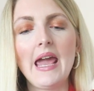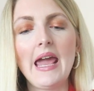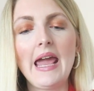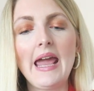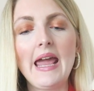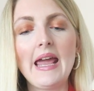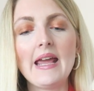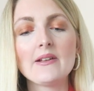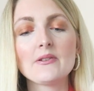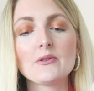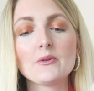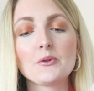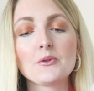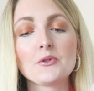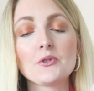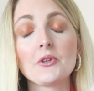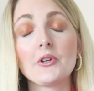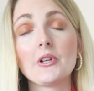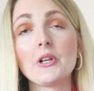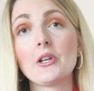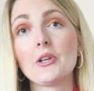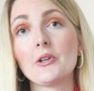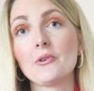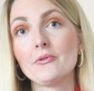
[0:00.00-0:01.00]
and
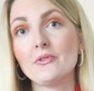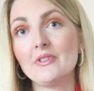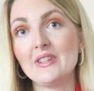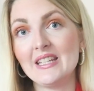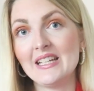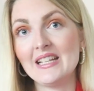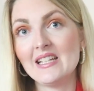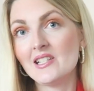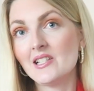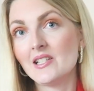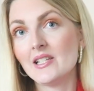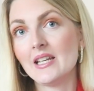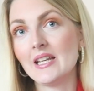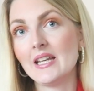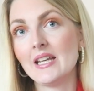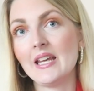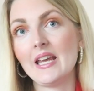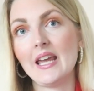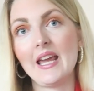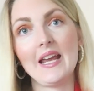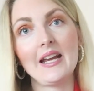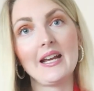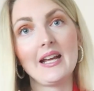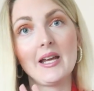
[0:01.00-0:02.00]
also a lot of
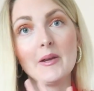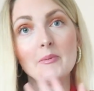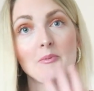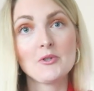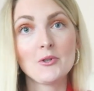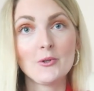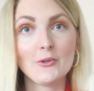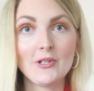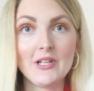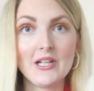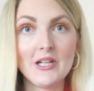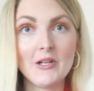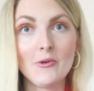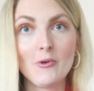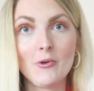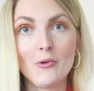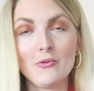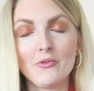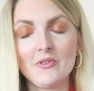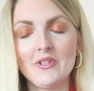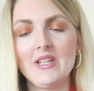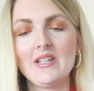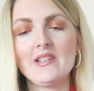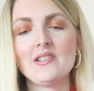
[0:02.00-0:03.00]
Disney and I absolutely
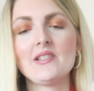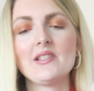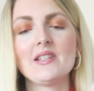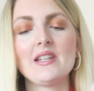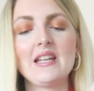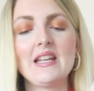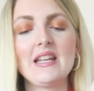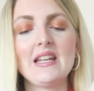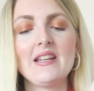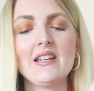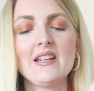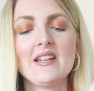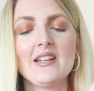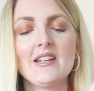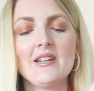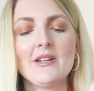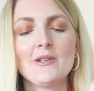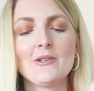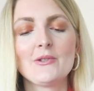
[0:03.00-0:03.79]
love Disney.